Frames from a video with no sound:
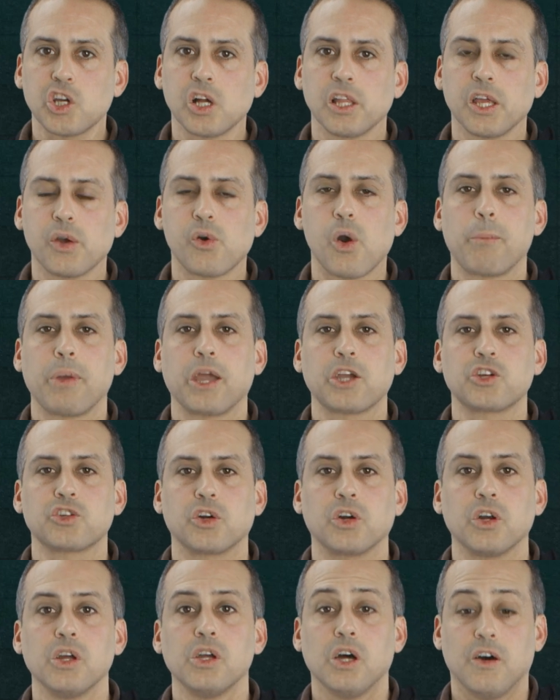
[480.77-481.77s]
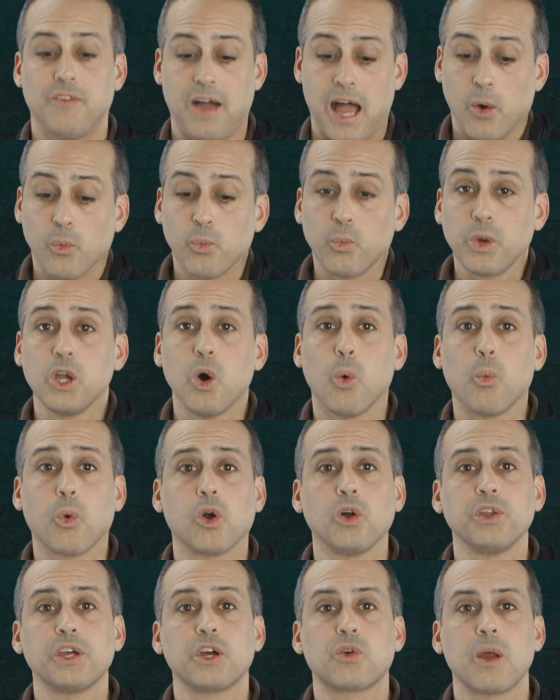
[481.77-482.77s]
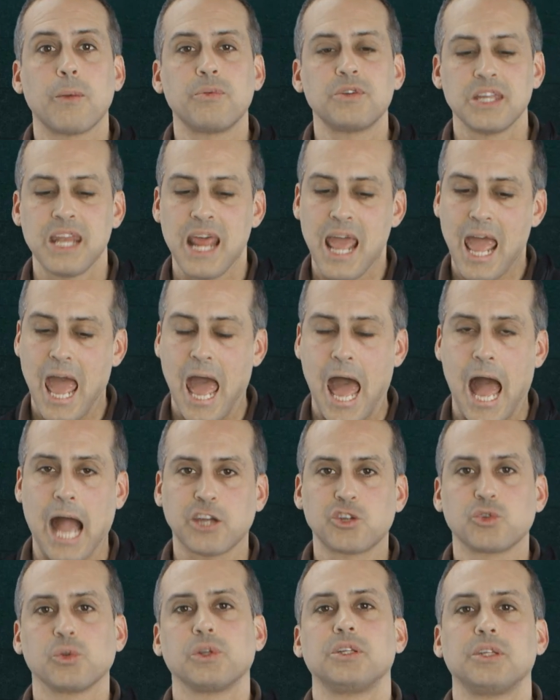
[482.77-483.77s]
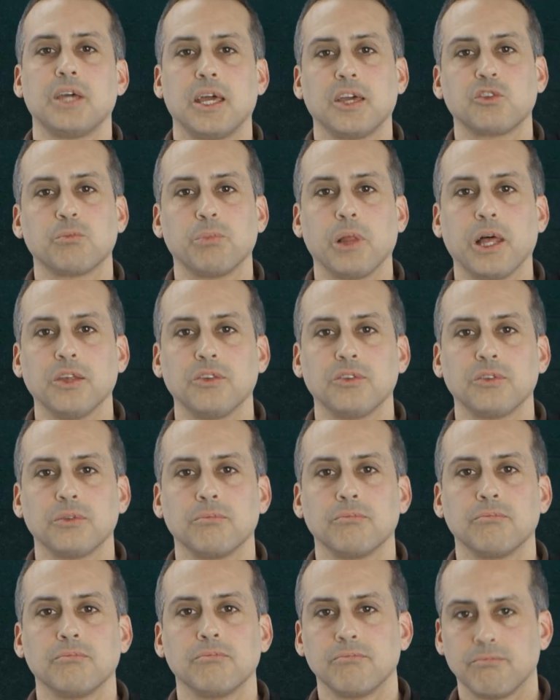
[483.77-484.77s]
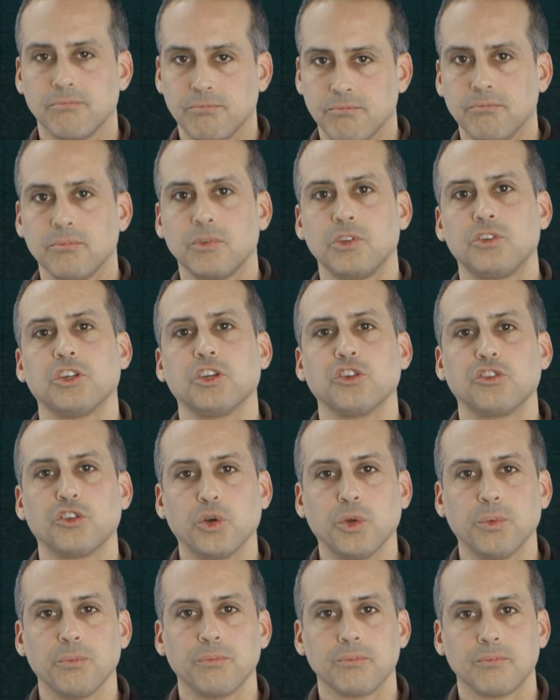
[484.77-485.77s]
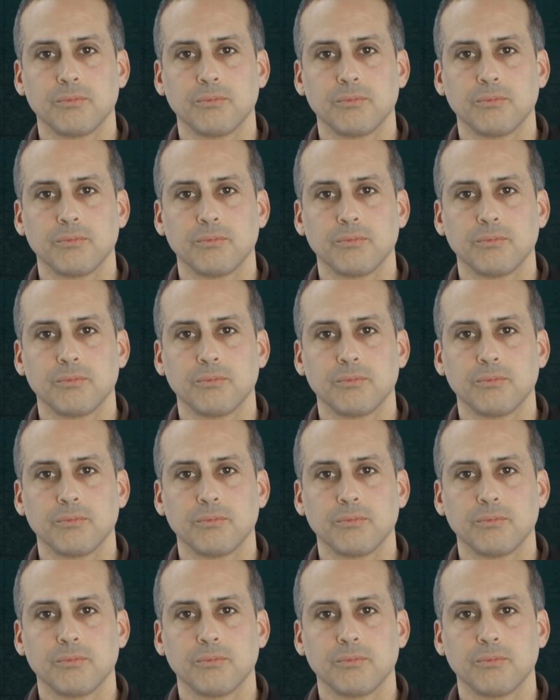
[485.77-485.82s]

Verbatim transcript: clearer picture of how real world encryption actually takes place. See you soon.